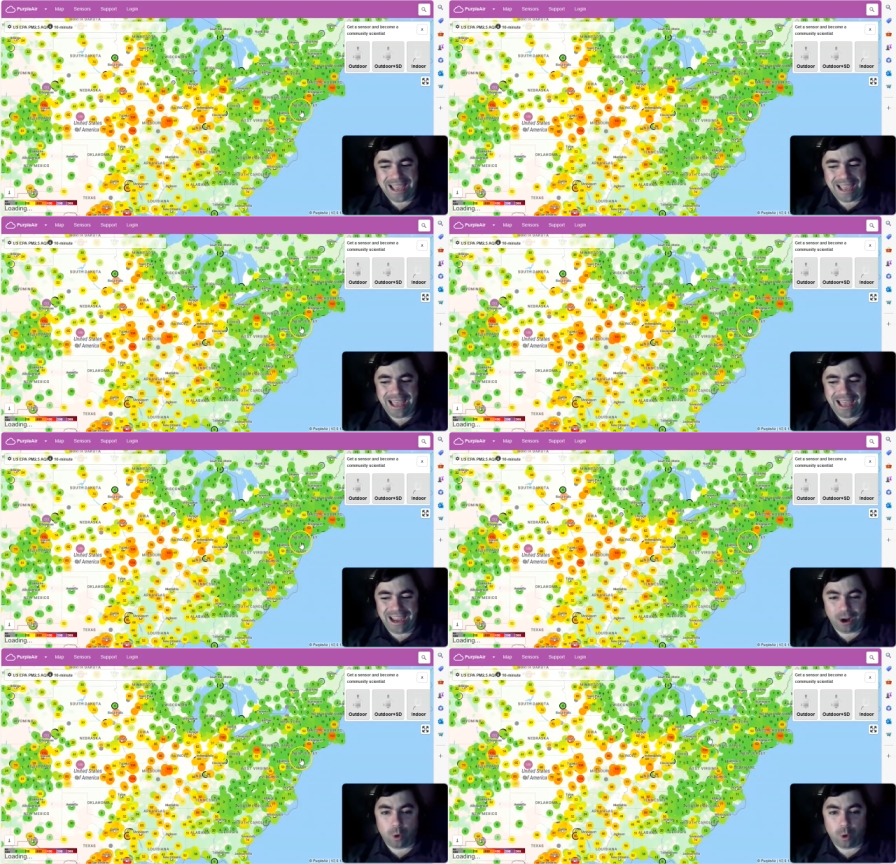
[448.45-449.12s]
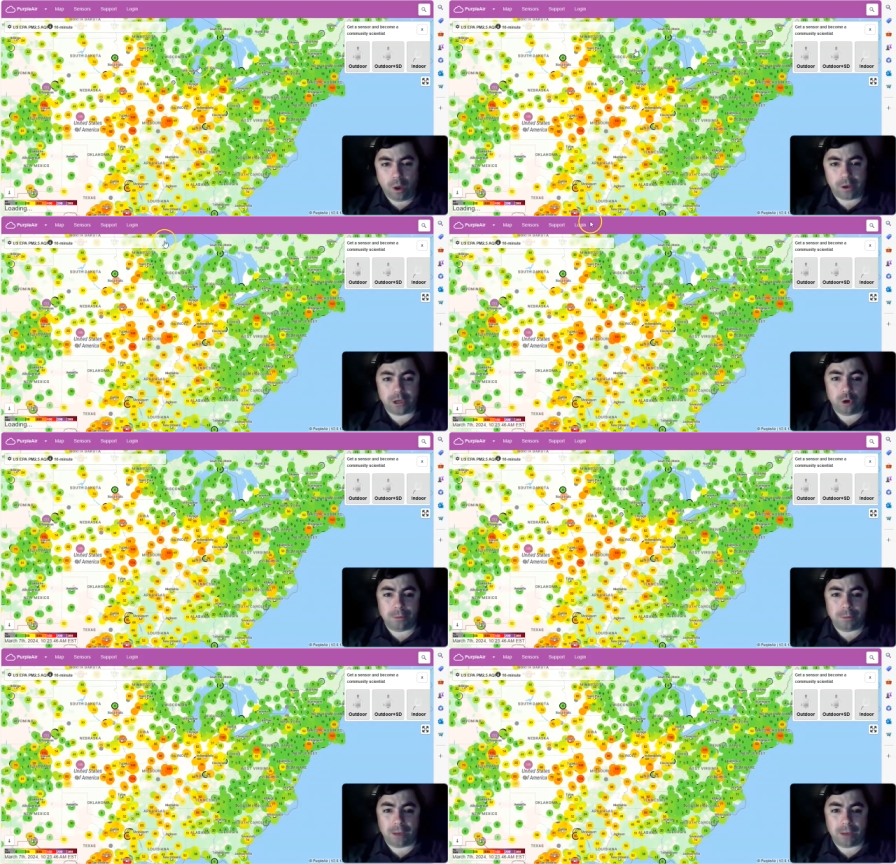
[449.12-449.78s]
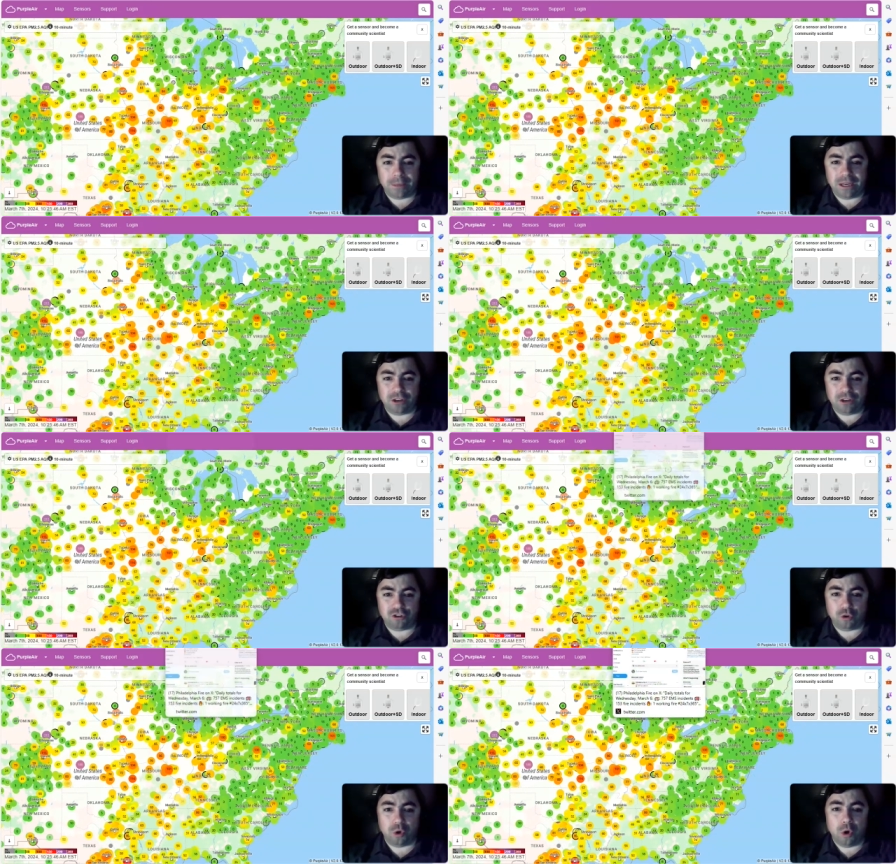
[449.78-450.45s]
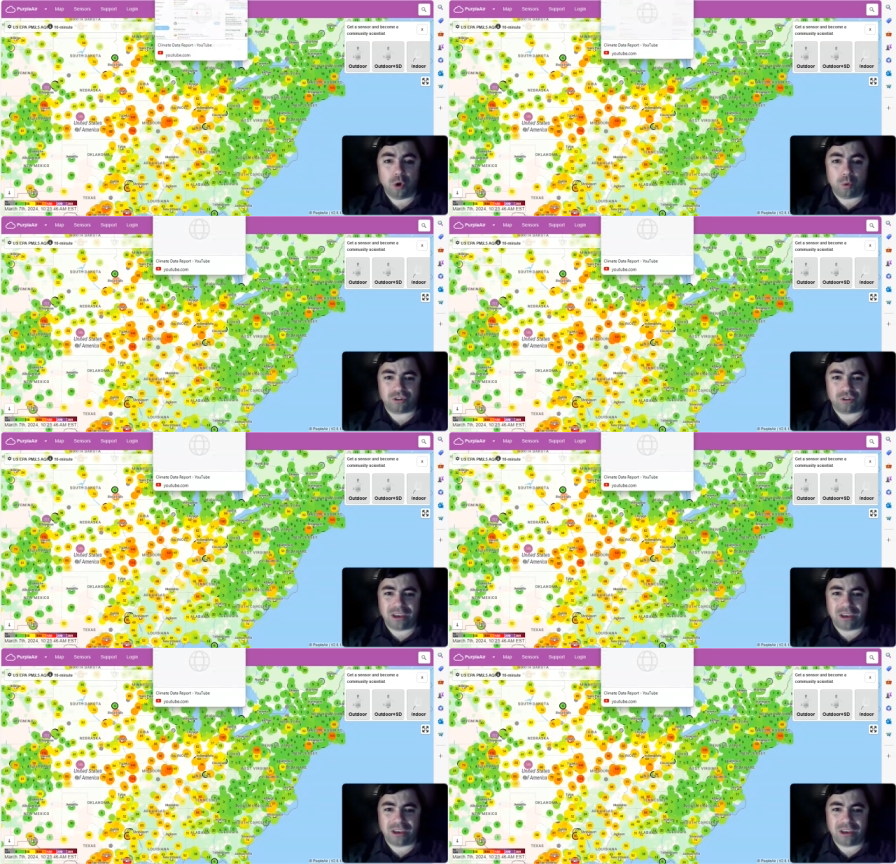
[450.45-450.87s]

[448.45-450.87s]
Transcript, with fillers: uh, air quality could become an issue once